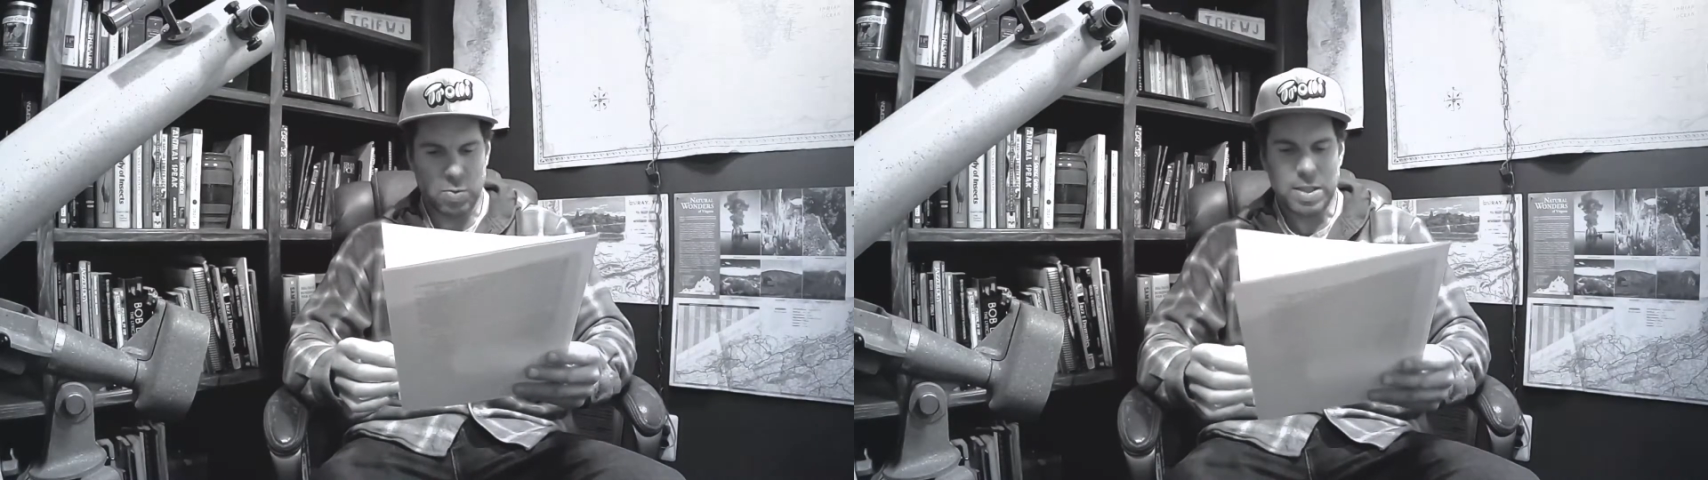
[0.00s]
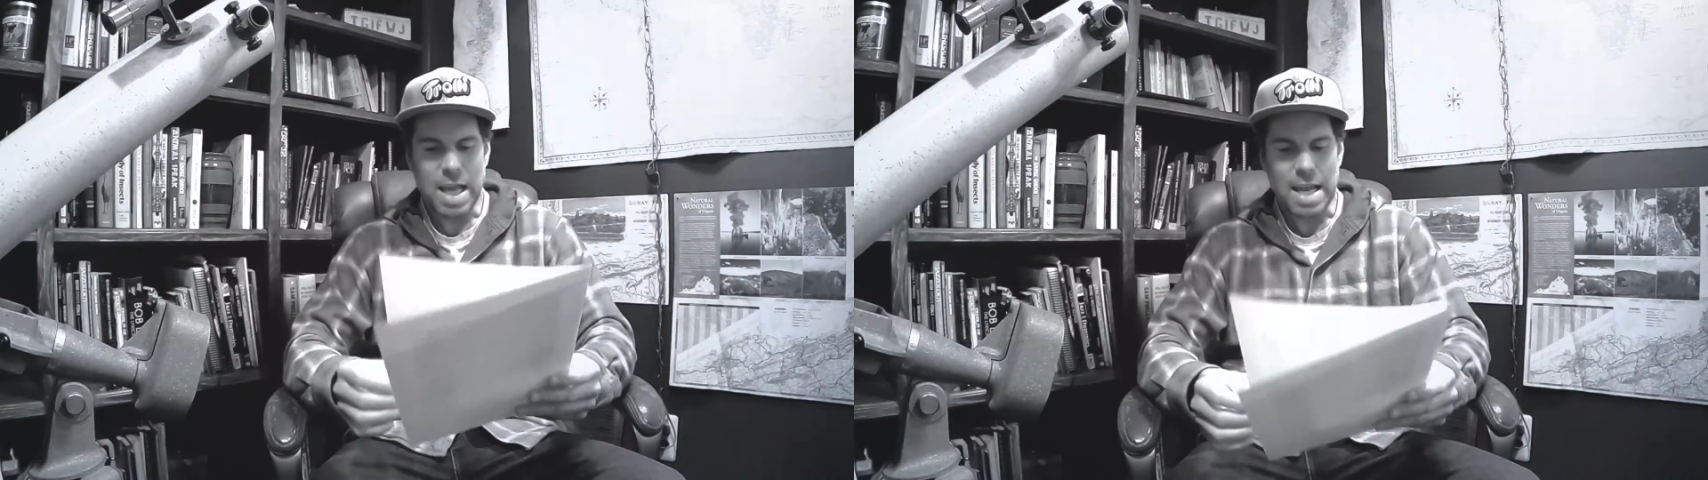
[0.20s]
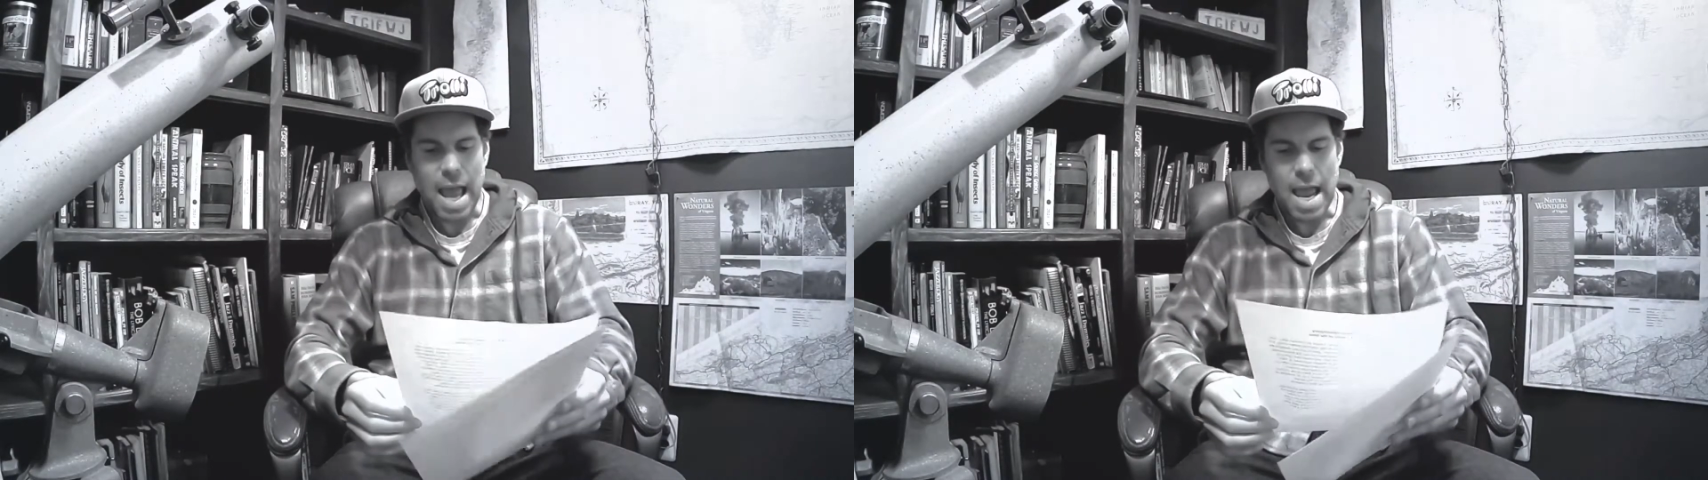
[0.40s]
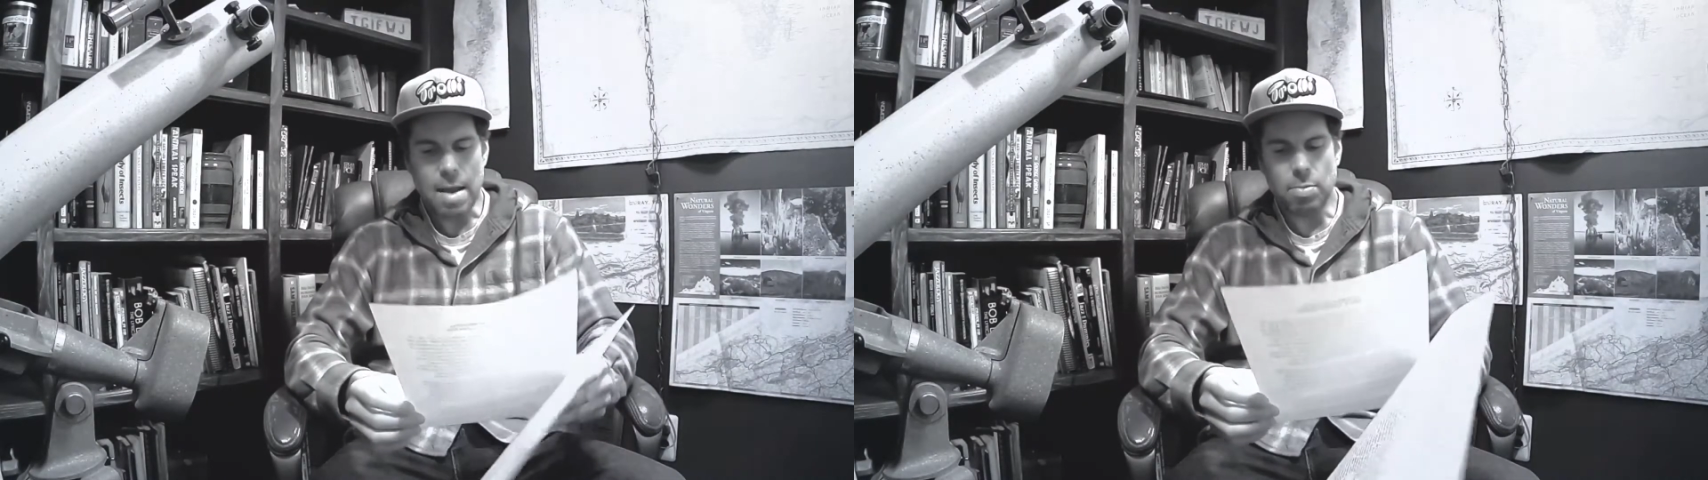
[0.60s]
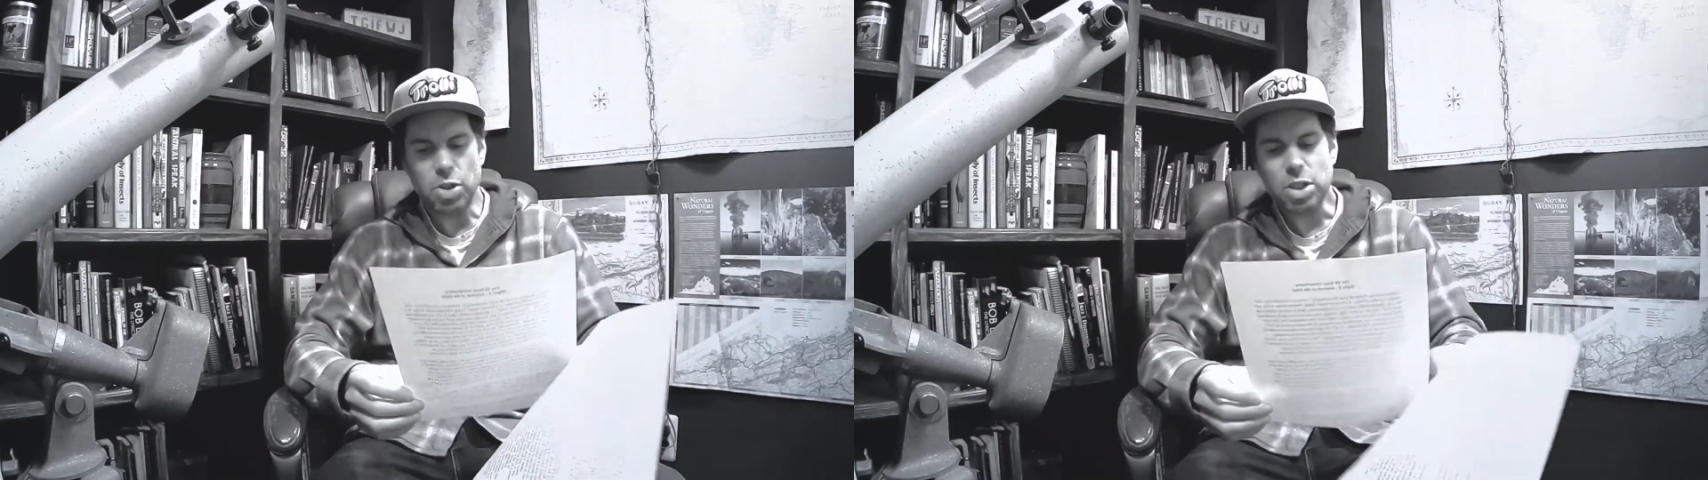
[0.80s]
We take
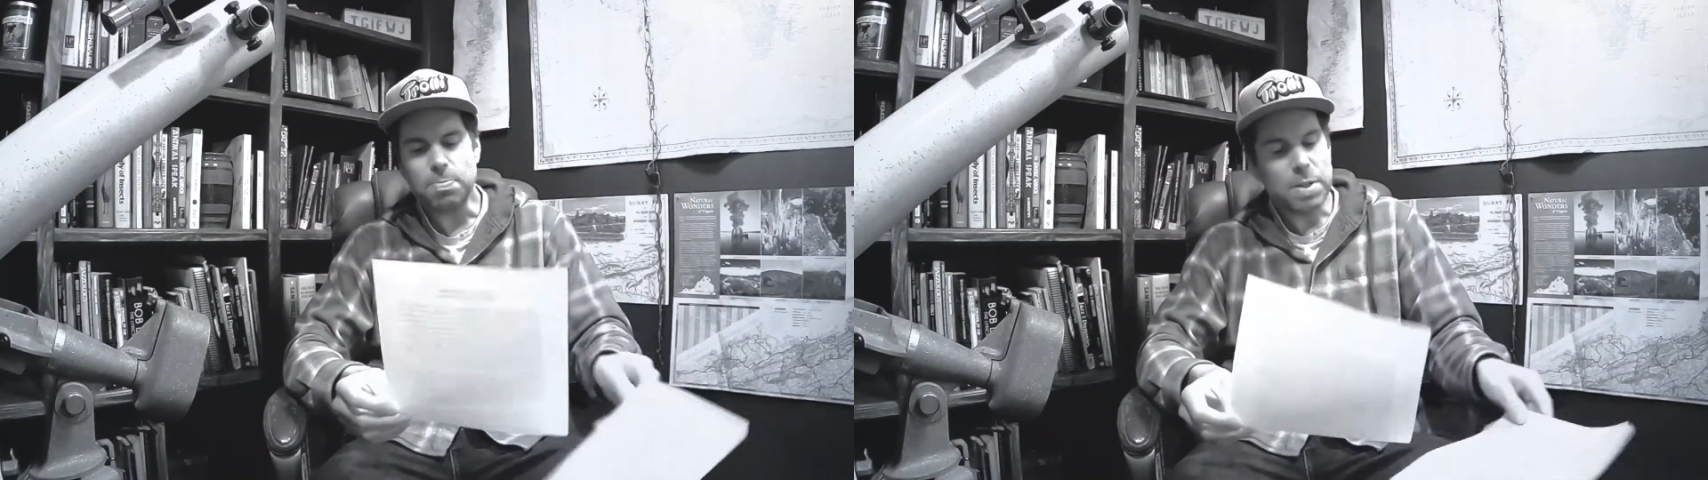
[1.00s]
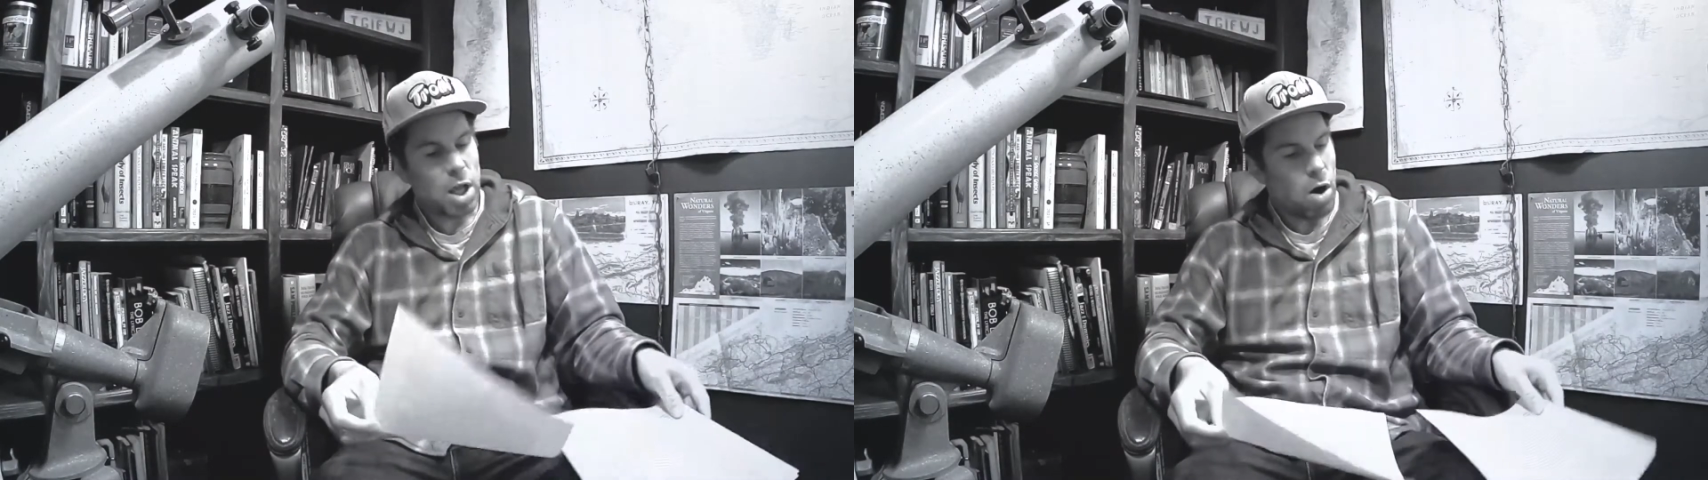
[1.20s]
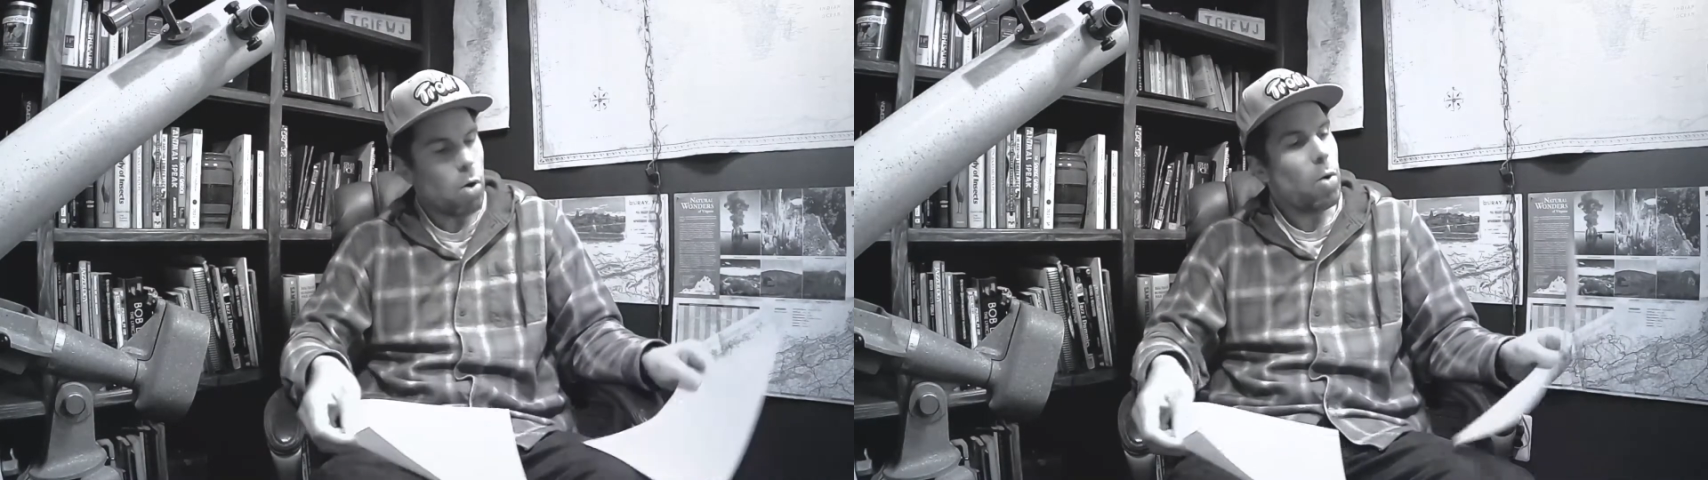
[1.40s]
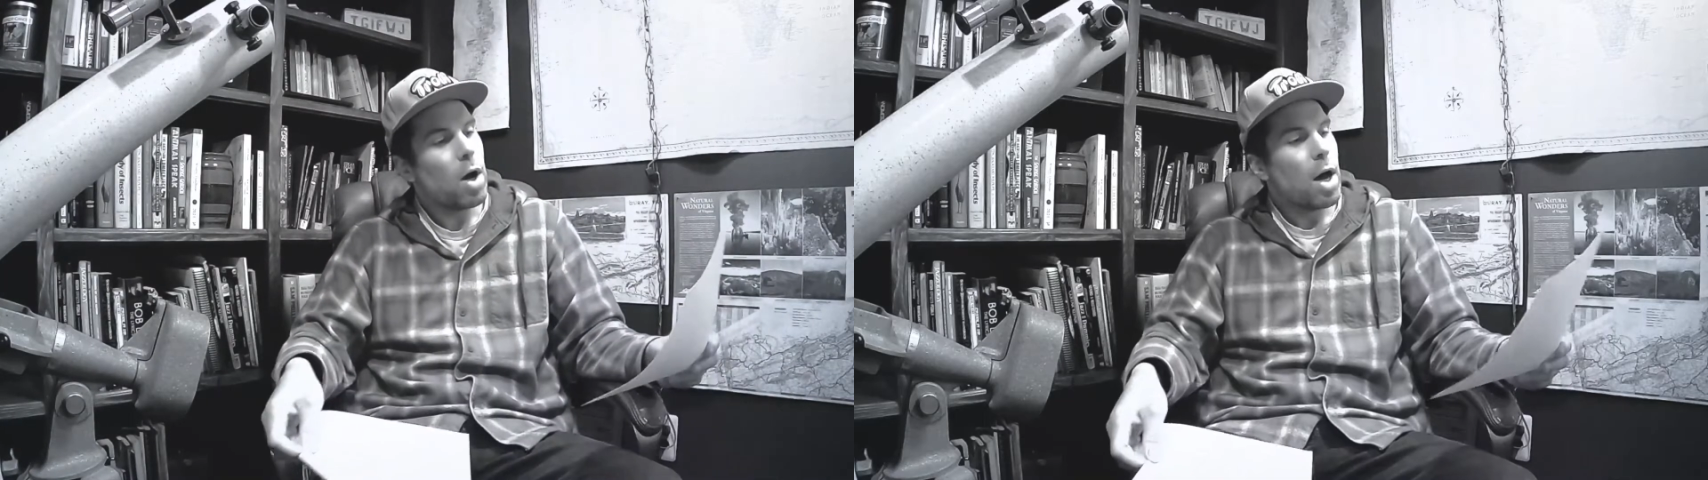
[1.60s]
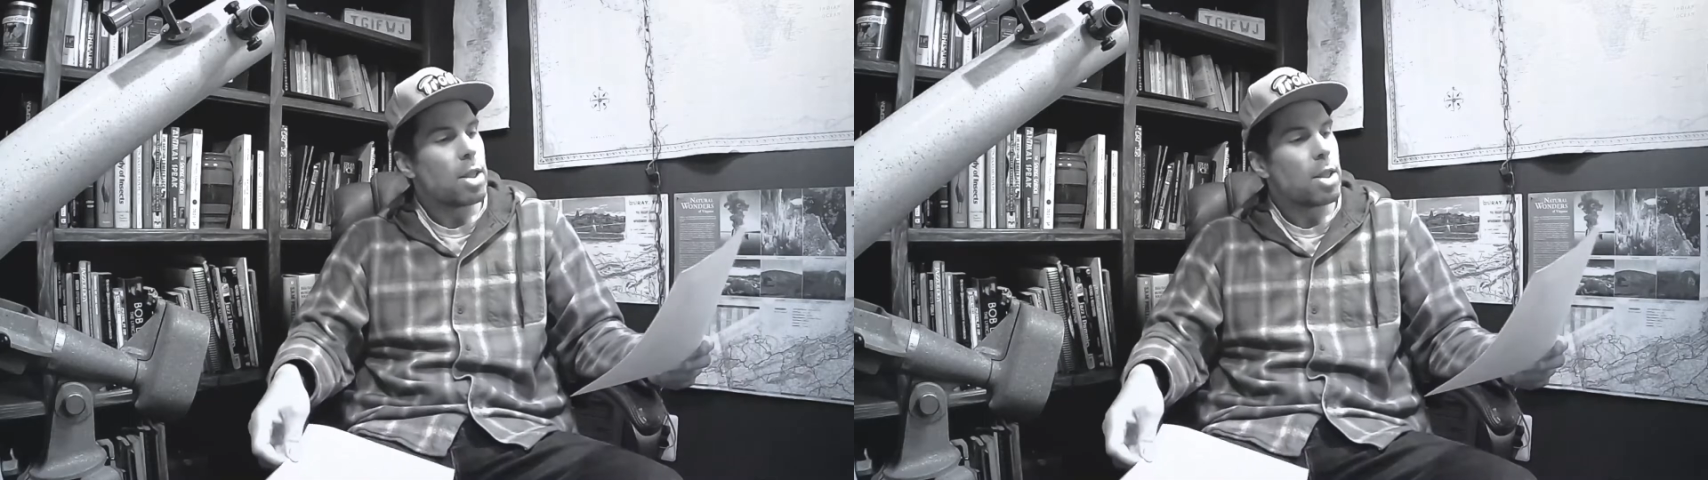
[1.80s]
aim just below